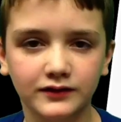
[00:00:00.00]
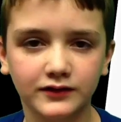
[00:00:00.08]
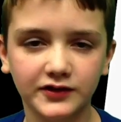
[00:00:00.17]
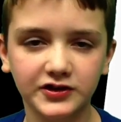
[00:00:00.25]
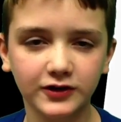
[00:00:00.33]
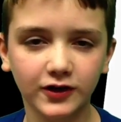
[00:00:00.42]

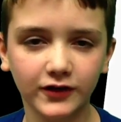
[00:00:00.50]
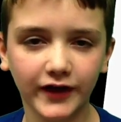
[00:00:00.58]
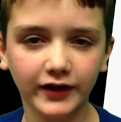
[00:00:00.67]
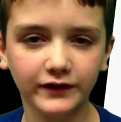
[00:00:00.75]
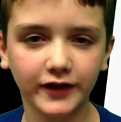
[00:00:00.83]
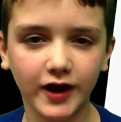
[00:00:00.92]
Did you know that
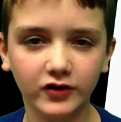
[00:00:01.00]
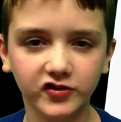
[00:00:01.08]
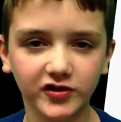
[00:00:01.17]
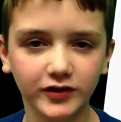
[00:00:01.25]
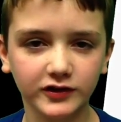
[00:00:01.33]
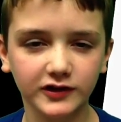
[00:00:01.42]
in the
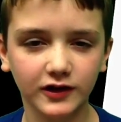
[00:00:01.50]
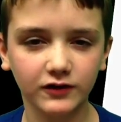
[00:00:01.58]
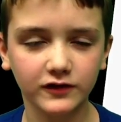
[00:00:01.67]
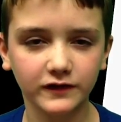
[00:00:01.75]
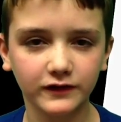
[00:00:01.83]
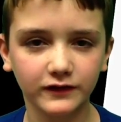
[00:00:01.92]
country Laos,